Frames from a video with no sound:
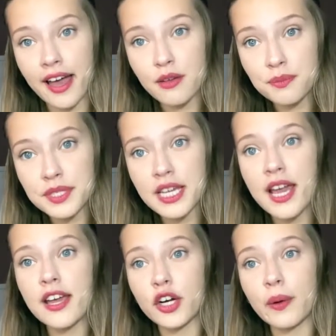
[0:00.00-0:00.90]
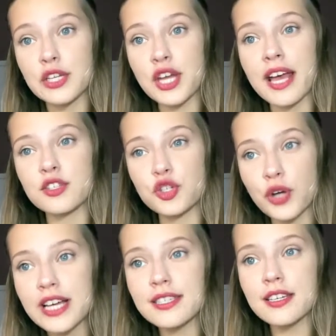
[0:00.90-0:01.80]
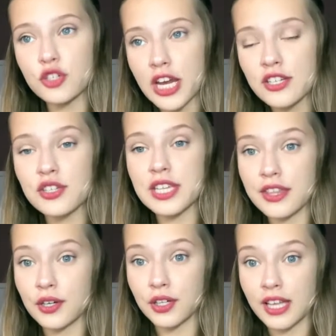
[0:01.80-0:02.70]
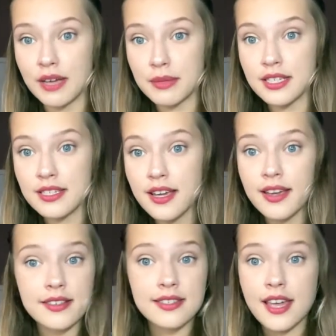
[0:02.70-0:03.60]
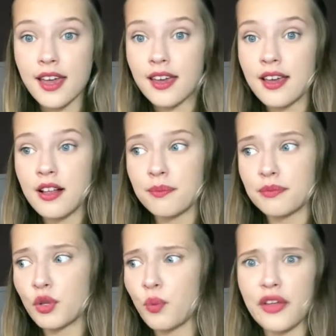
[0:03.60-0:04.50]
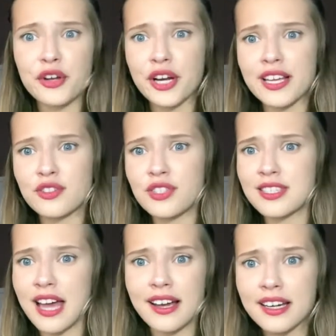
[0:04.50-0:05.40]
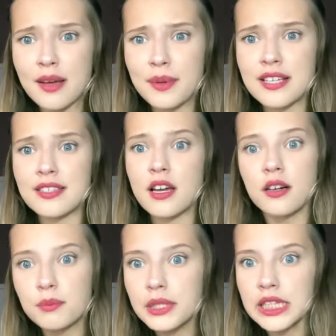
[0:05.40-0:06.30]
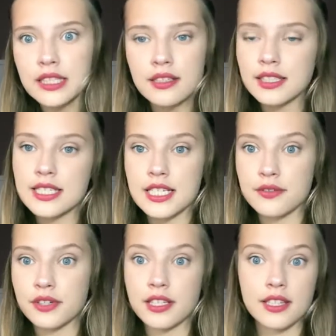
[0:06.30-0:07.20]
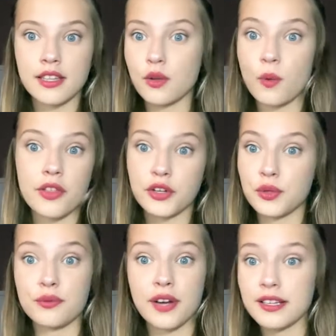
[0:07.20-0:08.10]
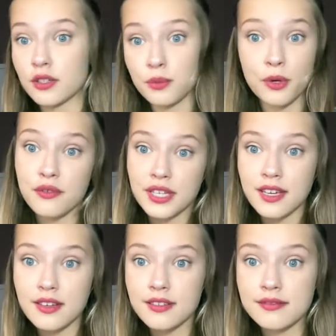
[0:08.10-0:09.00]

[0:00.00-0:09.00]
Alps, Croatia has drastic changes in their climate. Say, the weather in Zagreb is completely different than the weather you'd find in Dubrovnik.